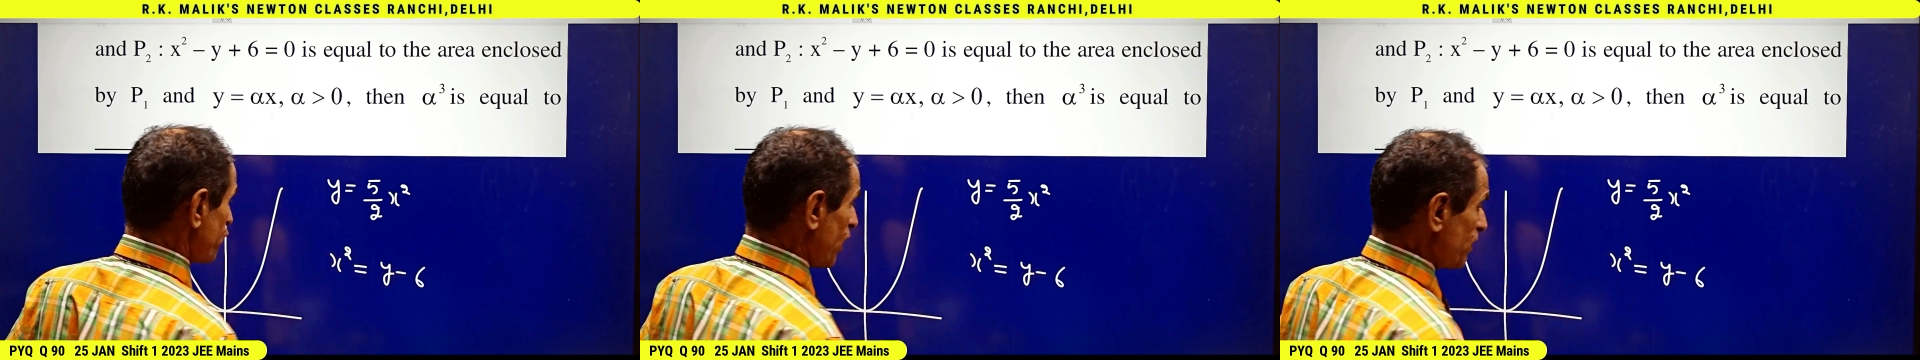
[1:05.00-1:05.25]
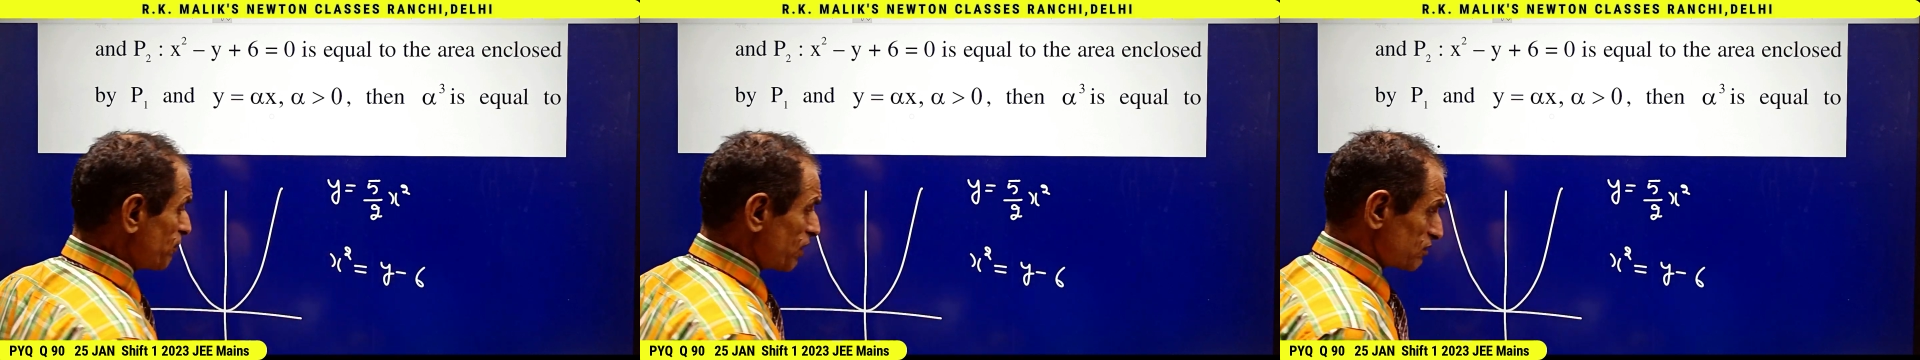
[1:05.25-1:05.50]

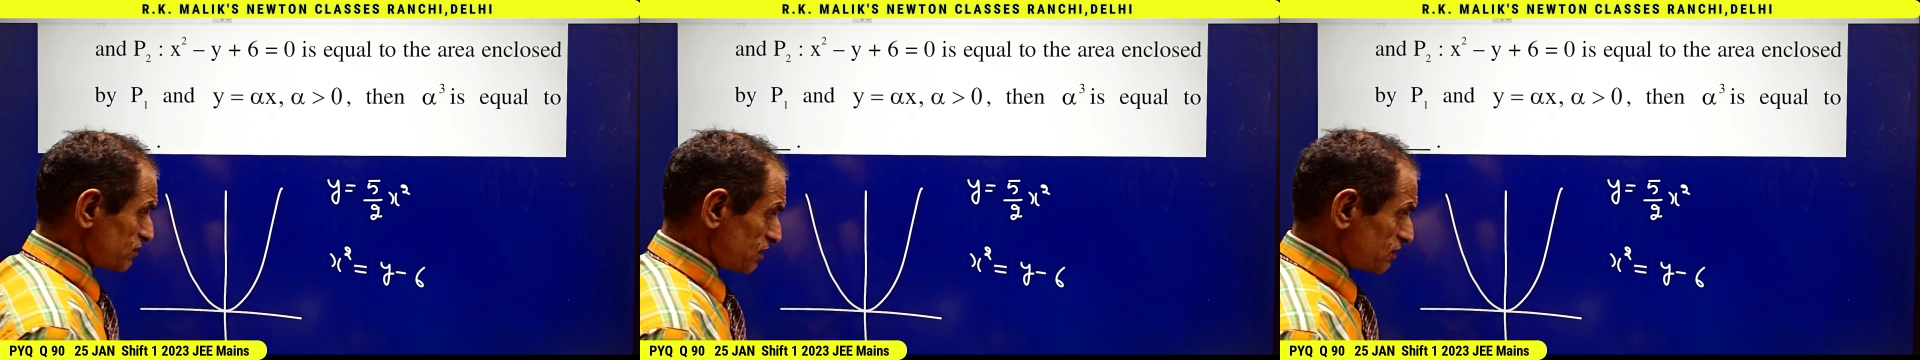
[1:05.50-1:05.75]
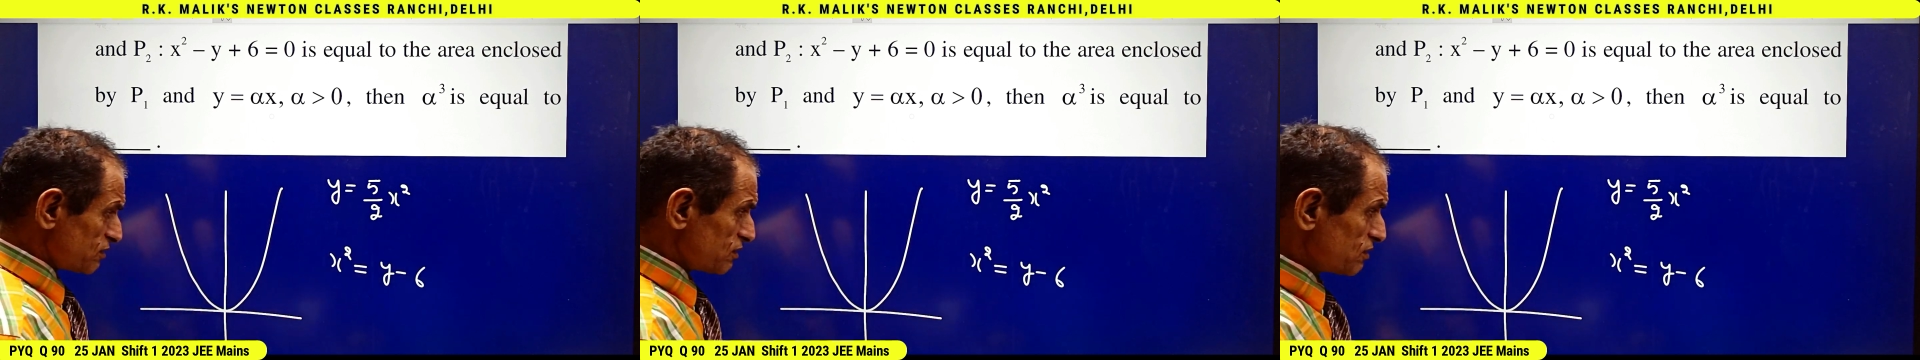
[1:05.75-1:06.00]
y minus
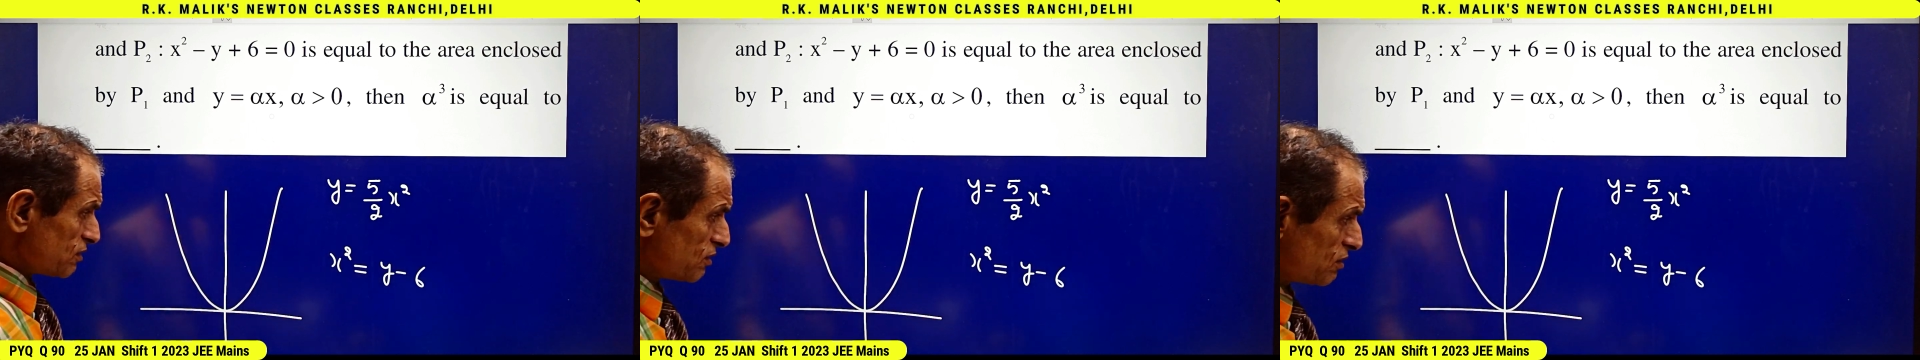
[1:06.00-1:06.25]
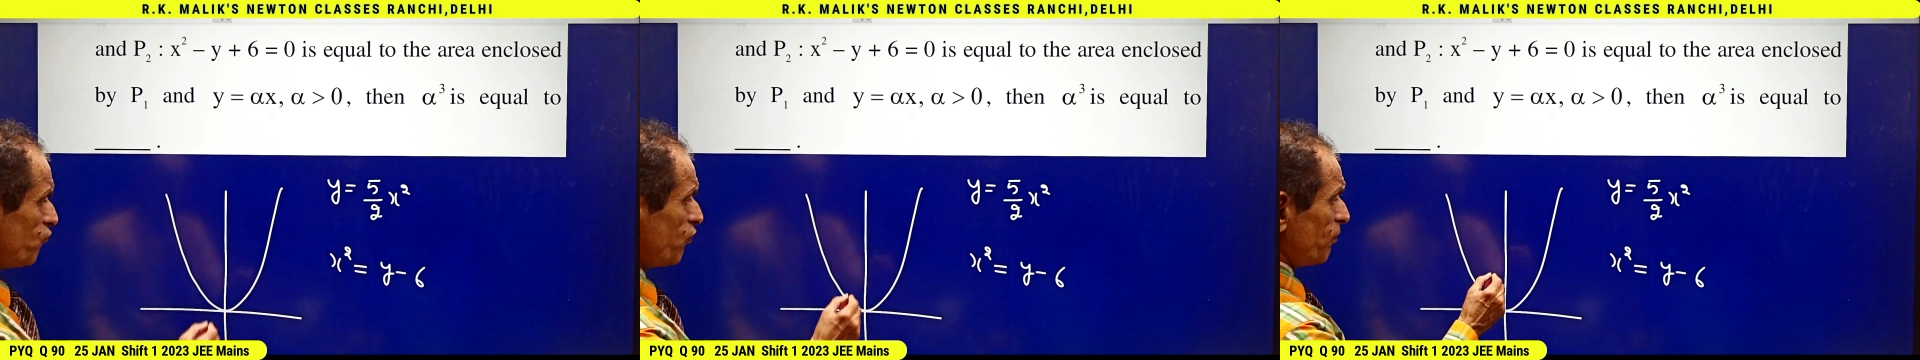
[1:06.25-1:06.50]
6
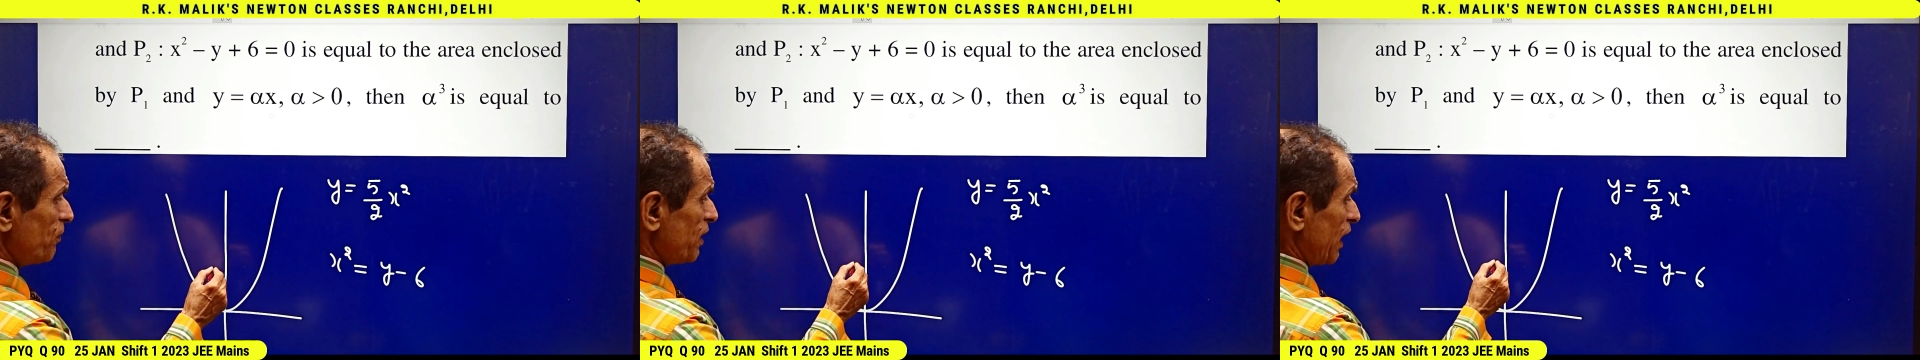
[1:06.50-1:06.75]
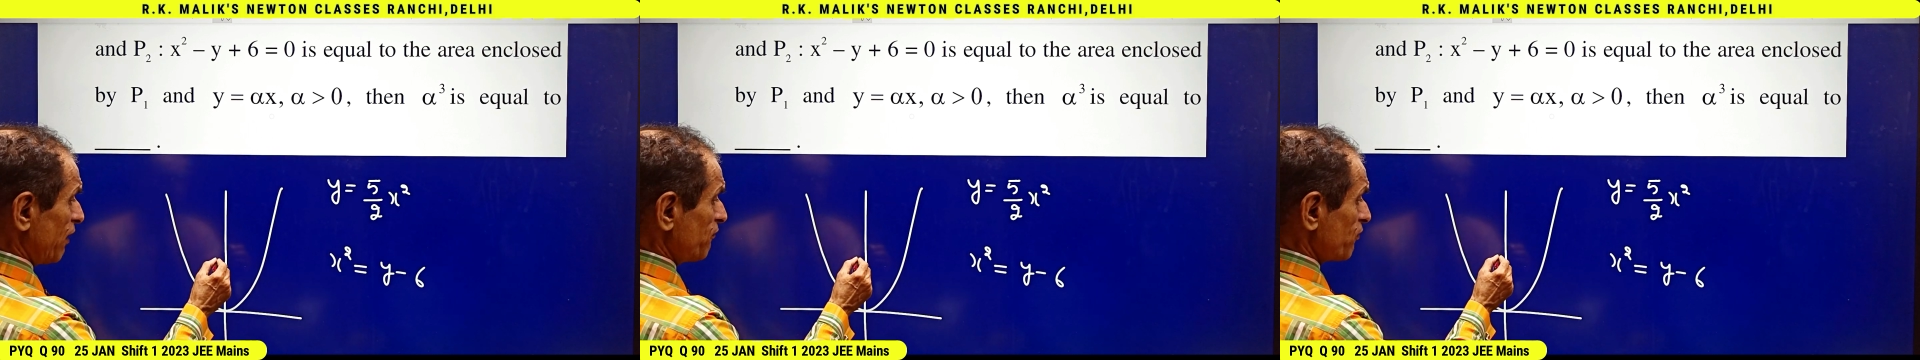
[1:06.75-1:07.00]
will
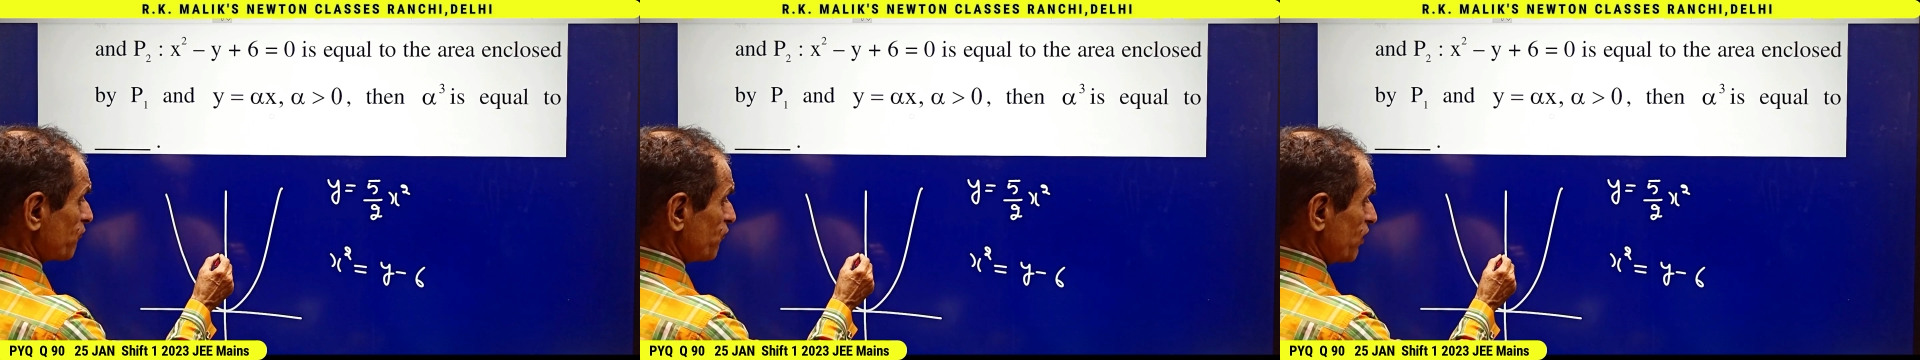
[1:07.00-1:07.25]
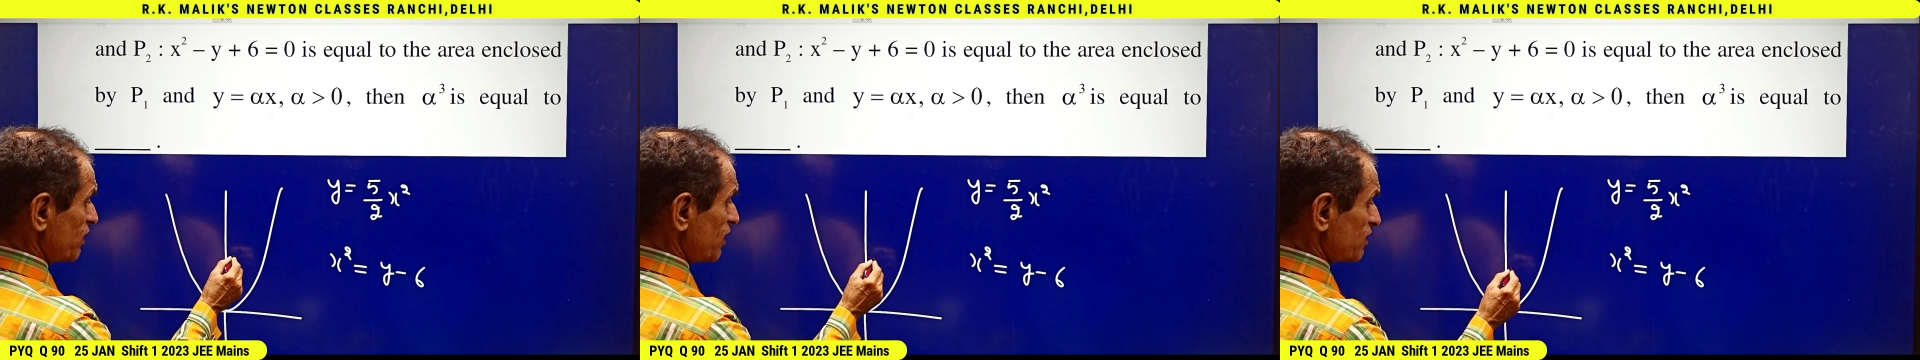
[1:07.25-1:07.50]
be
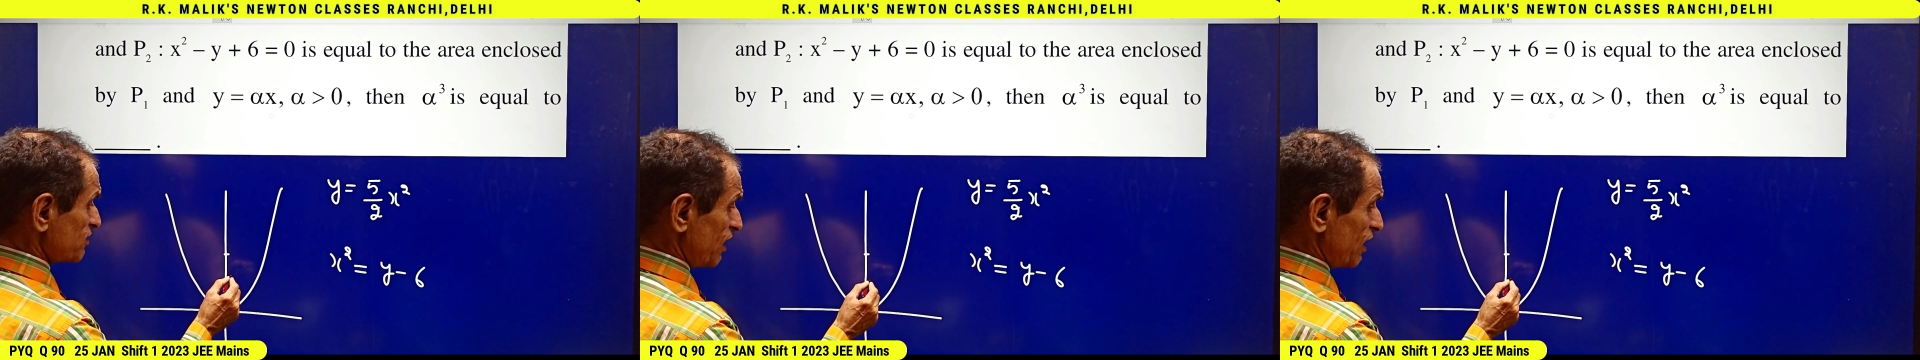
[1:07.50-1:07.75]
having vertex